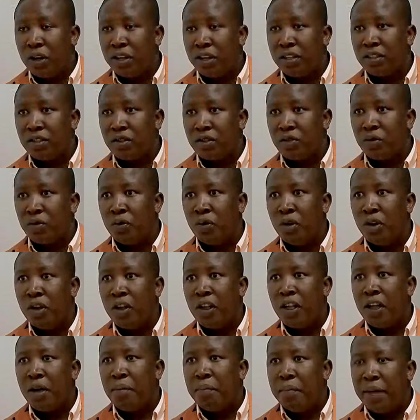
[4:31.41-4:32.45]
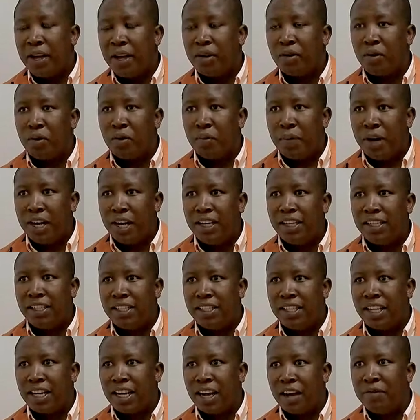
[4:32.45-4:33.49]
wants to
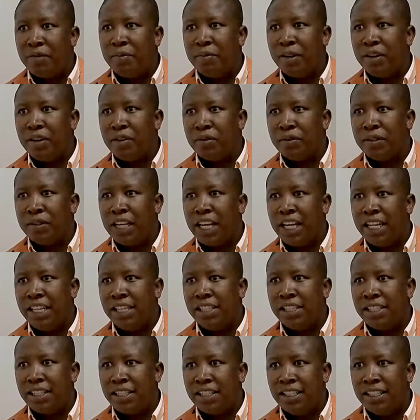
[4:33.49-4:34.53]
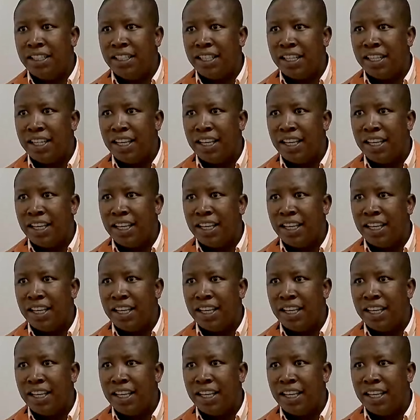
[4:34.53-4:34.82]
micromanage the government of the ANC,